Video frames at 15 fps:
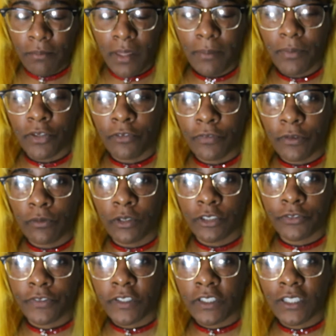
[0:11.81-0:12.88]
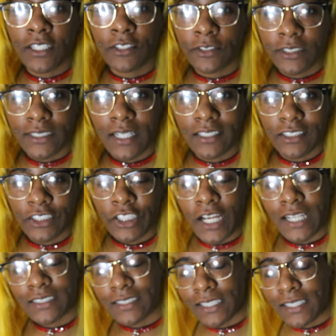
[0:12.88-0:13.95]
my beautiful, wonderful little
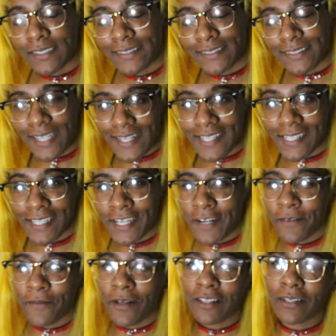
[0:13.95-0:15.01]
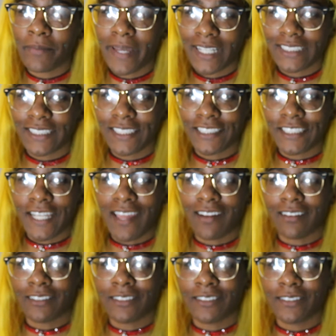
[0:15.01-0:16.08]
sunshines. It is Sunny here. Welcome back to the
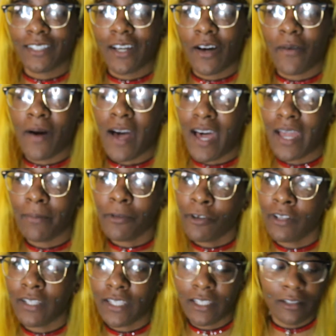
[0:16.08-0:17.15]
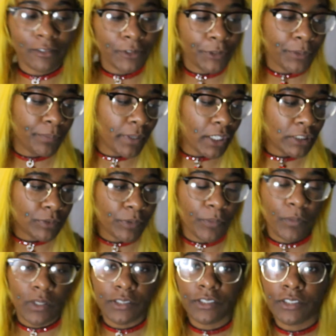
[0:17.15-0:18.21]
channel. So I'm going to kill two birds with
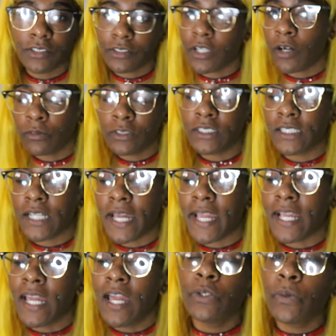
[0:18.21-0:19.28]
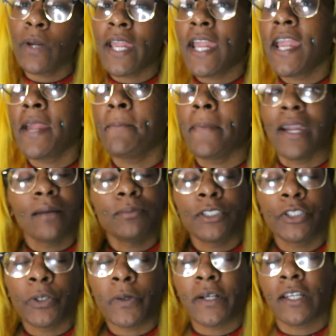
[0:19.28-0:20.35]
one stone today. Do a makeup
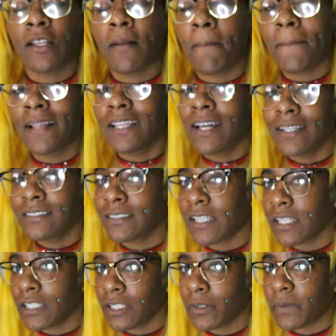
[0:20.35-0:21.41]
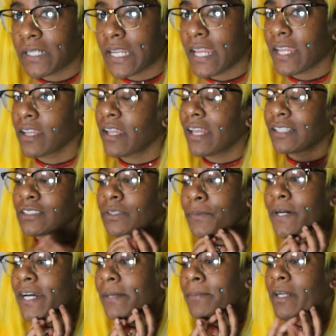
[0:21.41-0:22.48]
tutorial plus a Q&A, hence
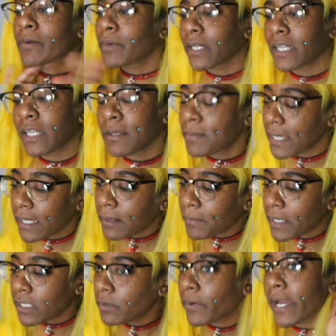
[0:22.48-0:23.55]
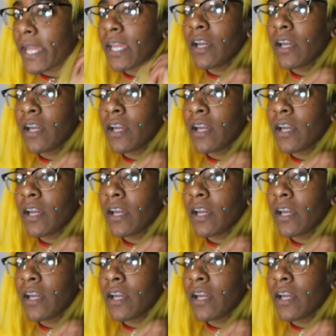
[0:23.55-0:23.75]
why I'm not wearing any makeup anyway.